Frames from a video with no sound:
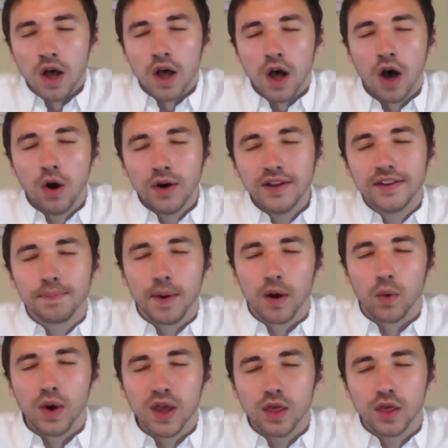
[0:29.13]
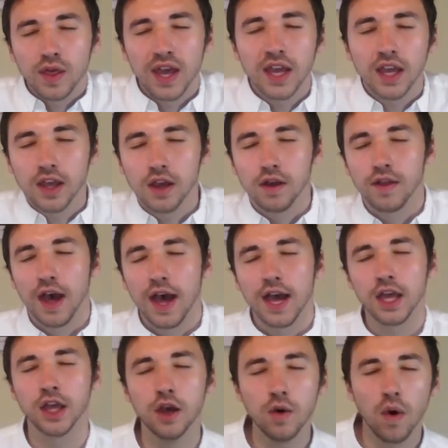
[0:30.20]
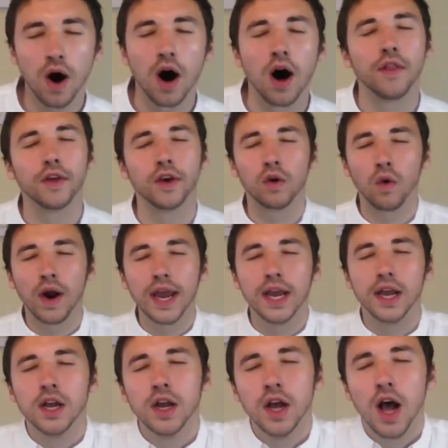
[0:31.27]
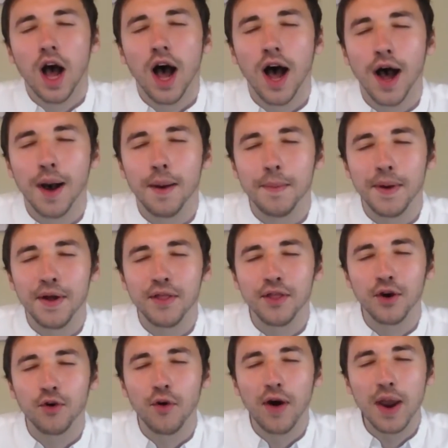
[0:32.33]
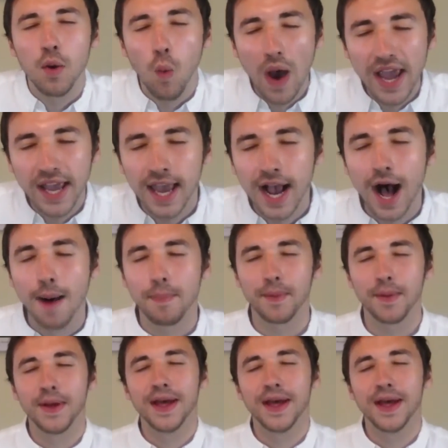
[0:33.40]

Holy Spirit, we thank you that you are the great waking up